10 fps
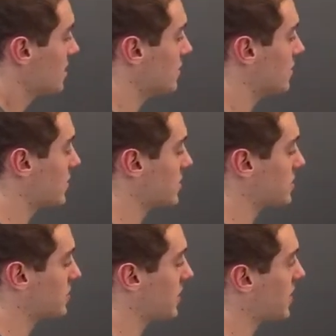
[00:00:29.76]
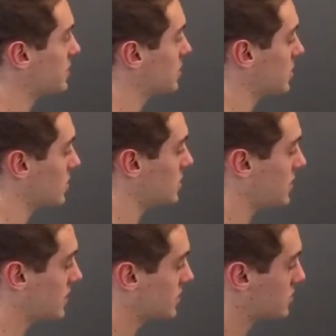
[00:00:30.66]
the force applied to cord
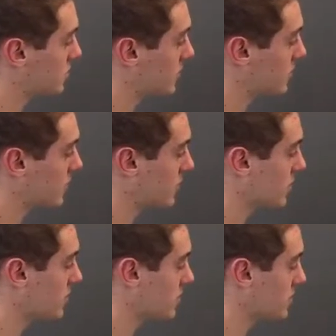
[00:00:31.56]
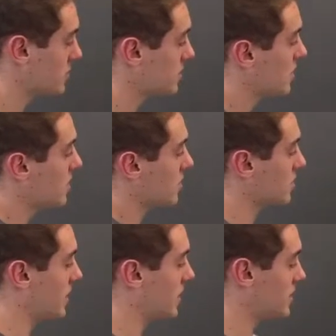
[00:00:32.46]
B is 24 newtons, the
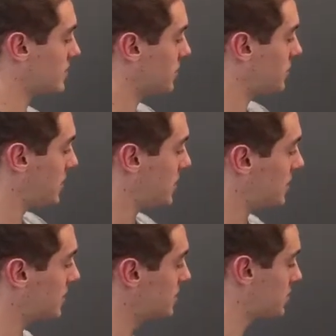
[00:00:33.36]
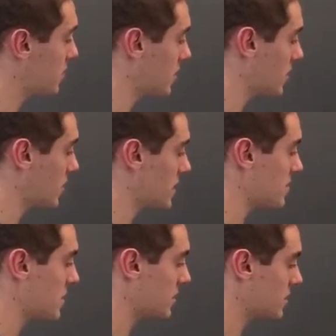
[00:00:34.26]
radius of B is 0.08
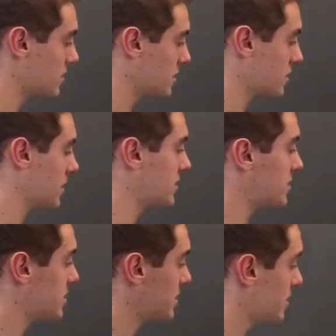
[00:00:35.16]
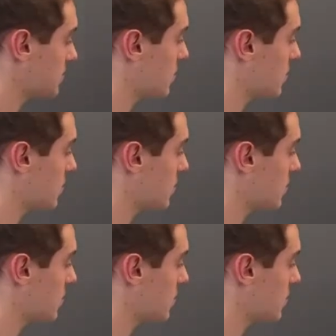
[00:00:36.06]
meters, and the radius of C is